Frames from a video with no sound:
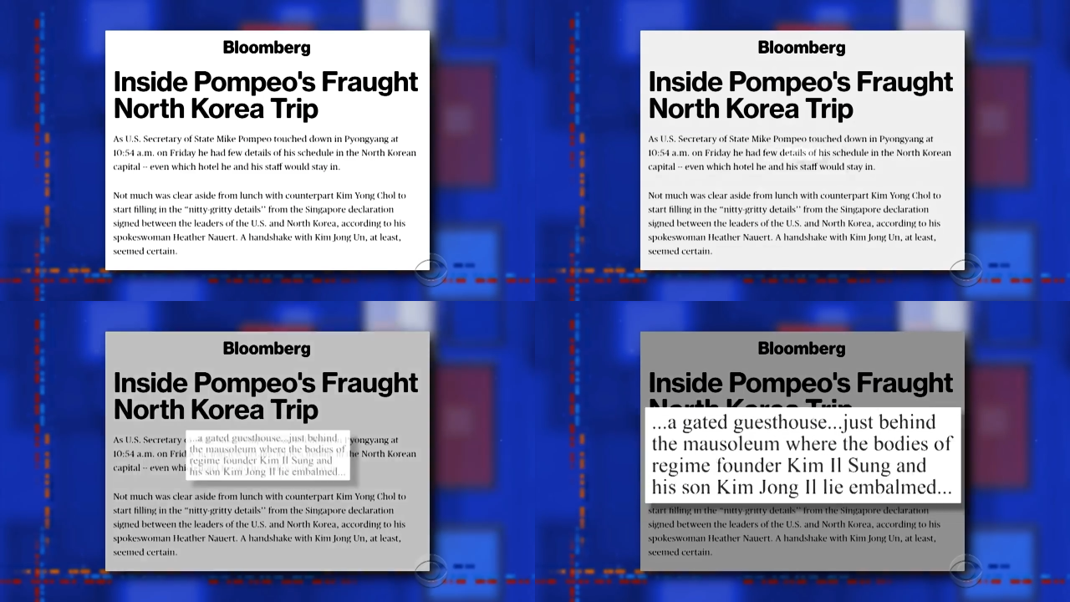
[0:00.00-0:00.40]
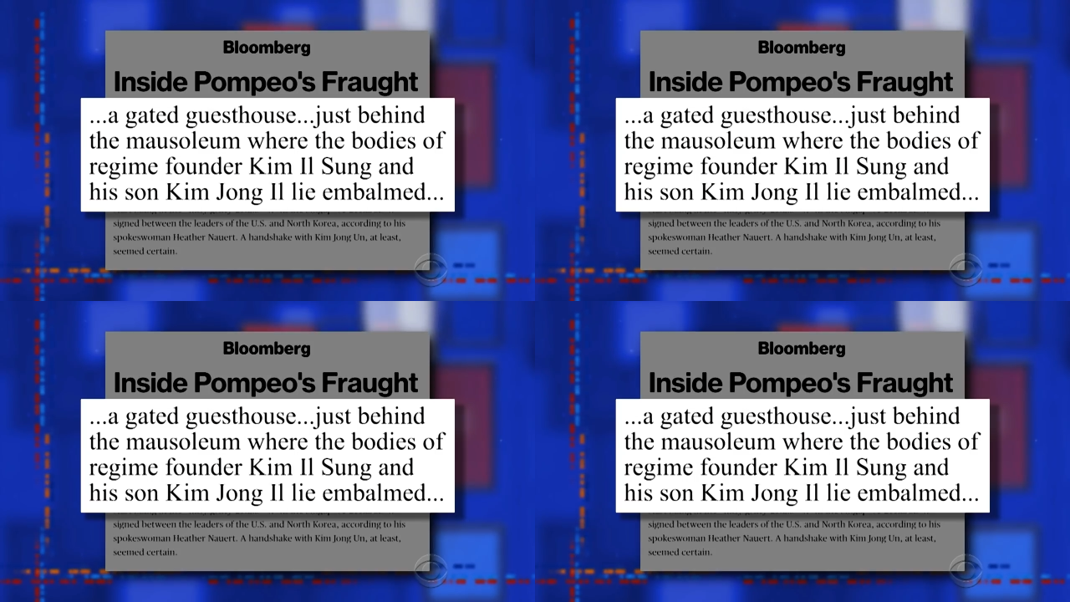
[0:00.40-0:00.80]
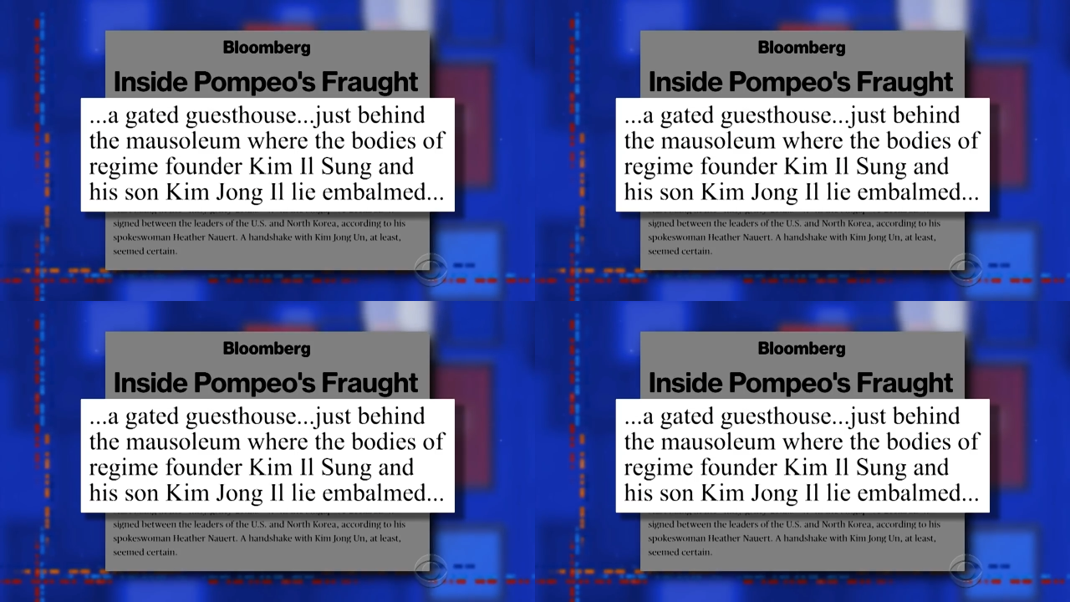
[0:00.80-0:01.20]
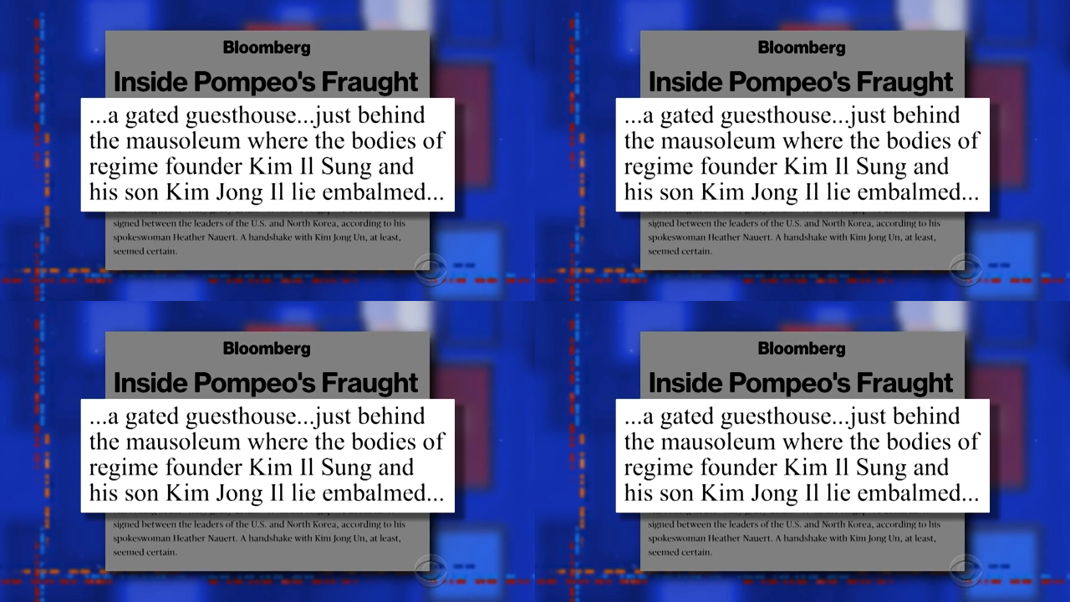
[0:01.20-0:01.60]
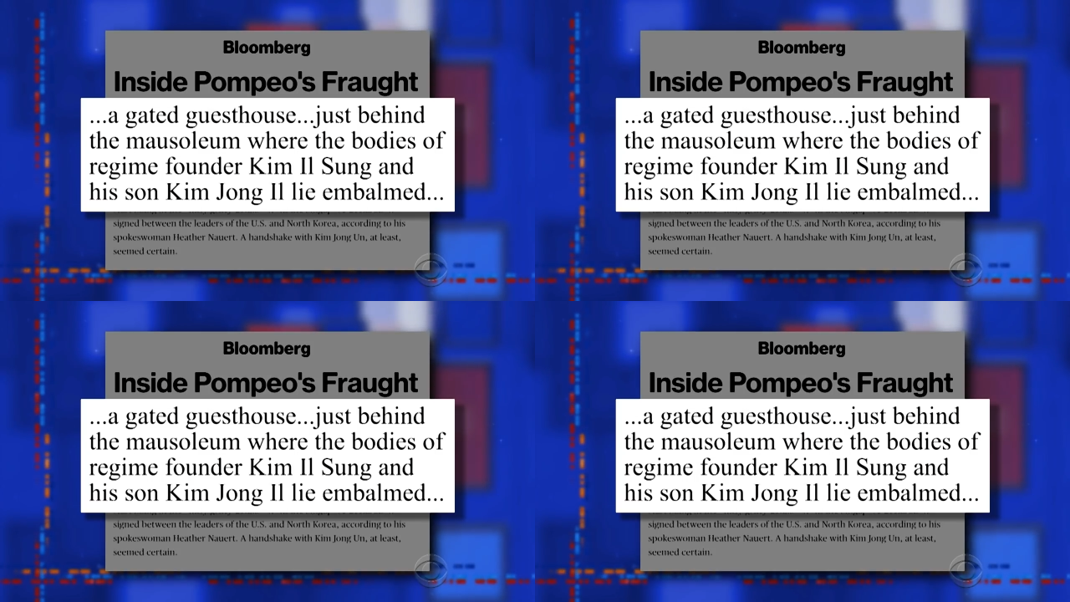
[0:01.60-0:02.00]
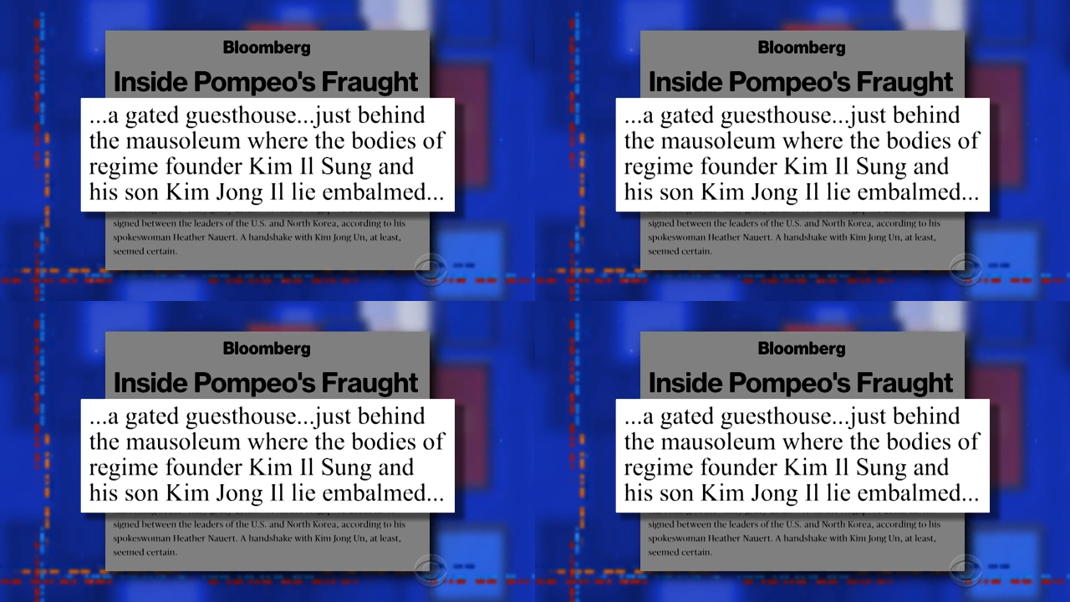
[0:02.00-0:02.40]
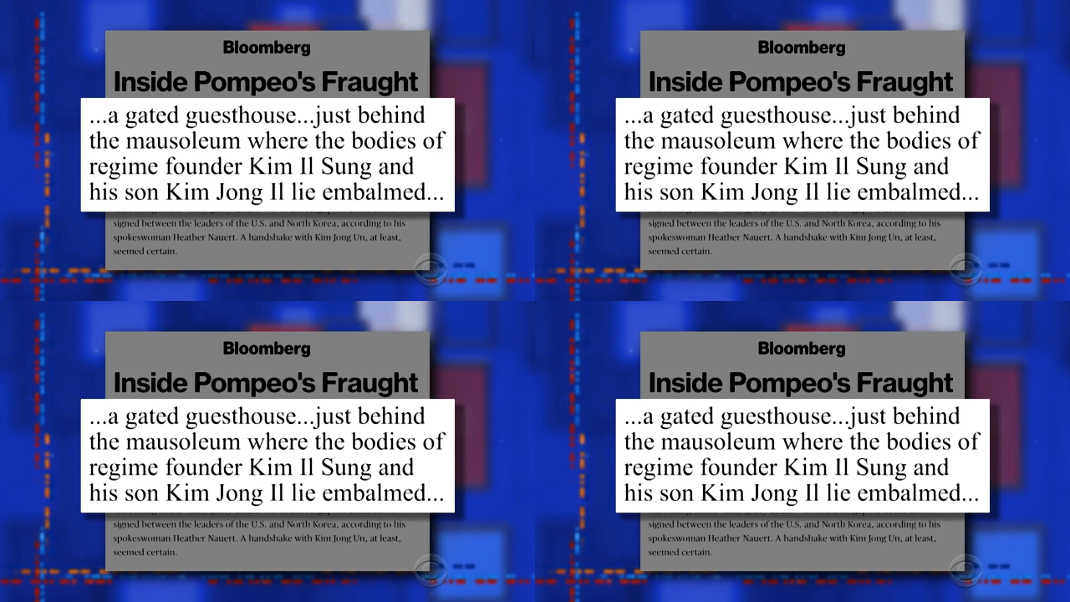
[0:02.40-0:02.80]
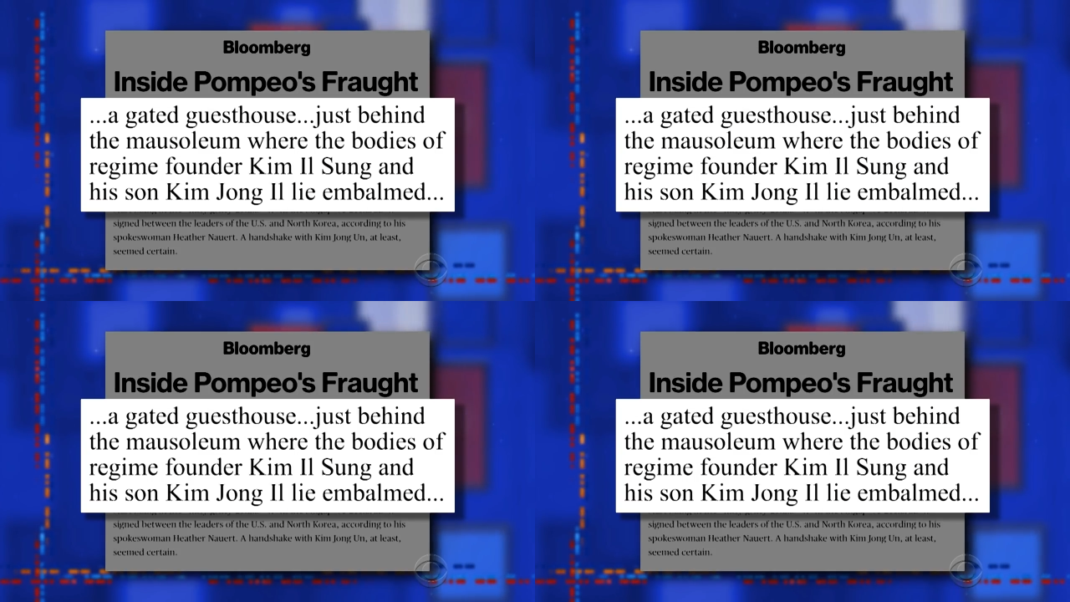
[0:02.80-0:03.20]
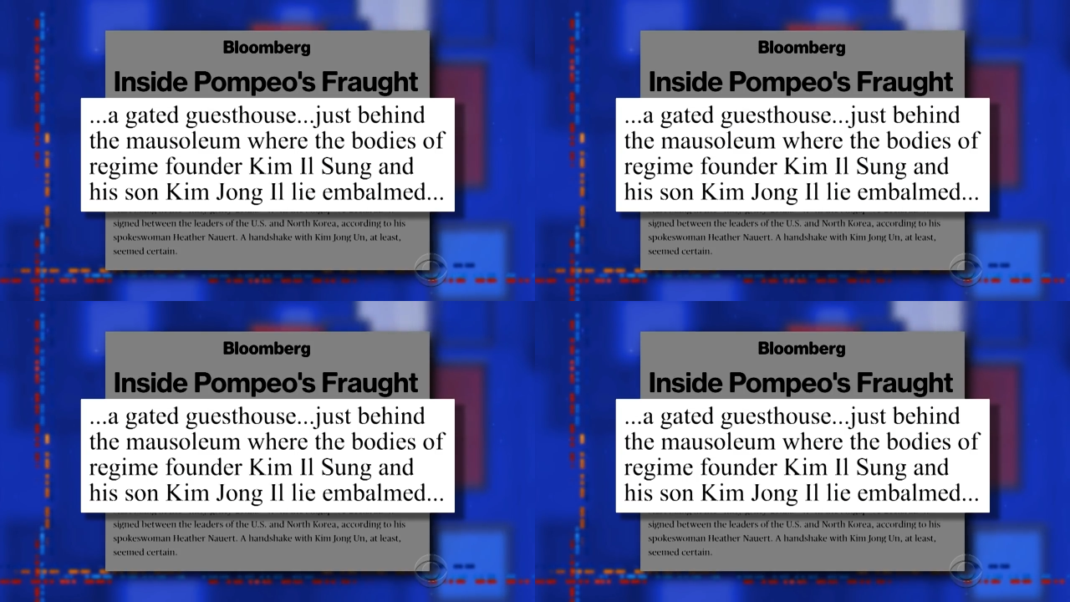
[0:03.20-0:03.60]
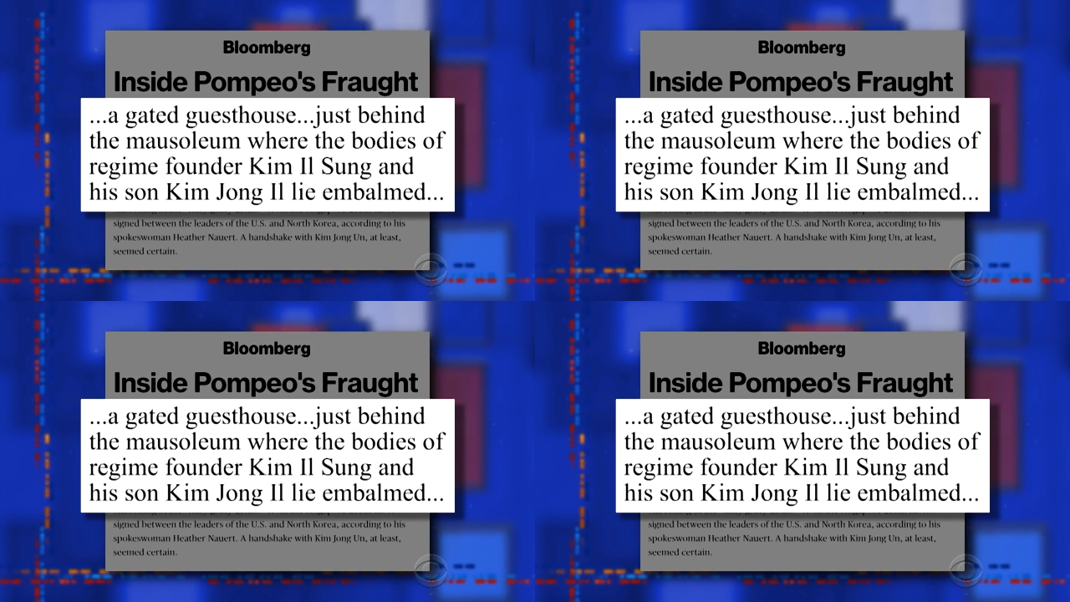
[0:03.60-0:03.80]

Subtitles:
[unreadable: no face in view]